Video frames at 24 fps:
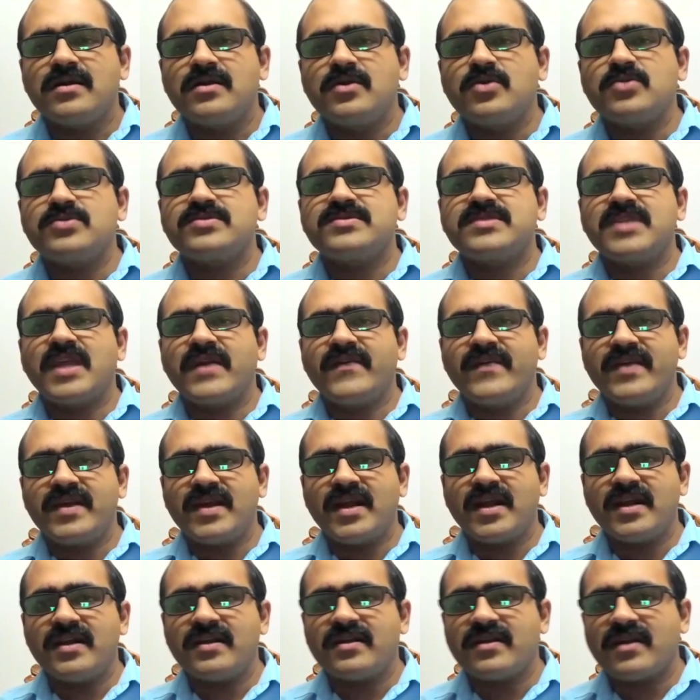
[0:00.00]
to
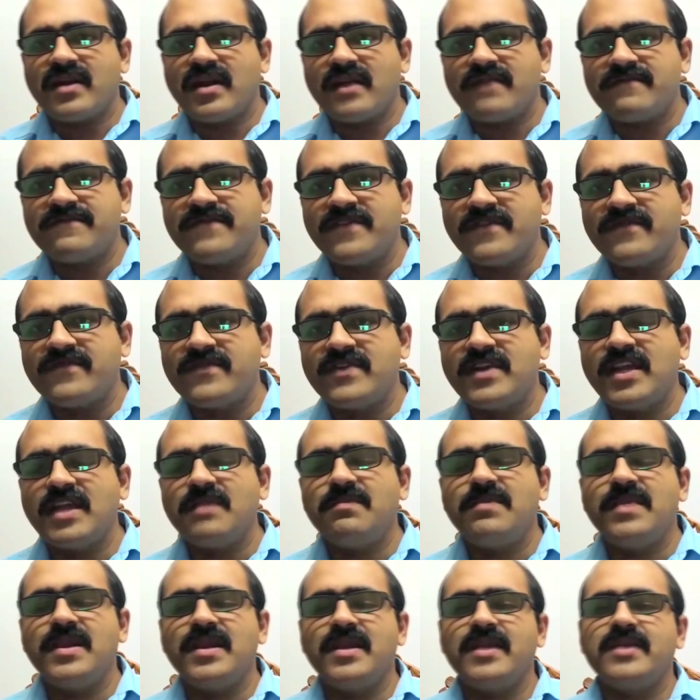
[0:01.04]
750
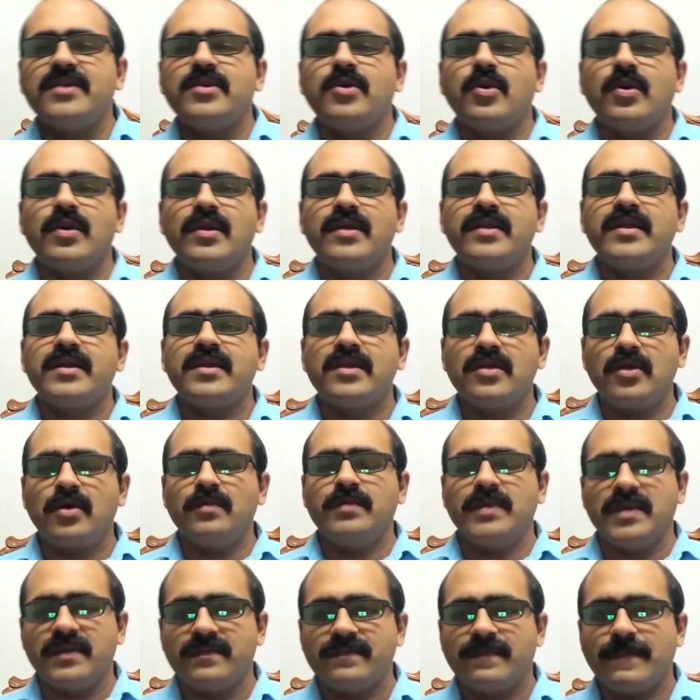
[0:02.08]
billion dollar
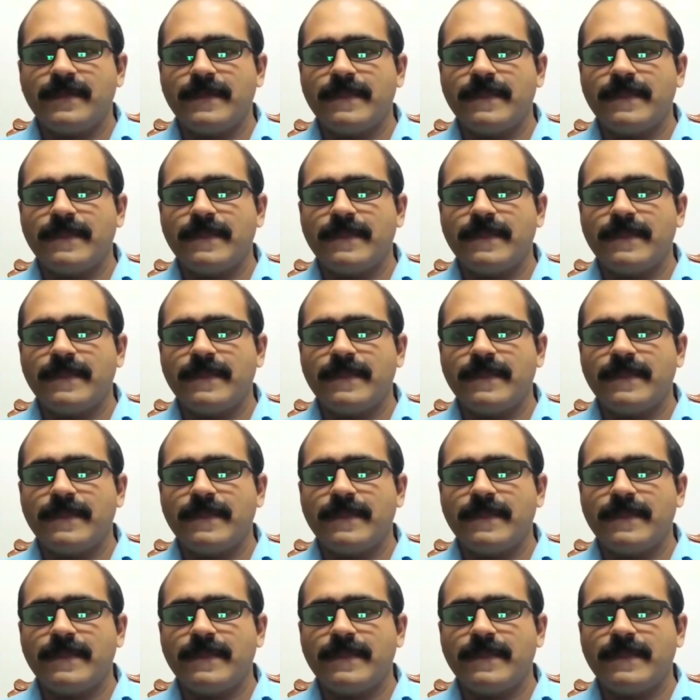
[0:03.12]
economy.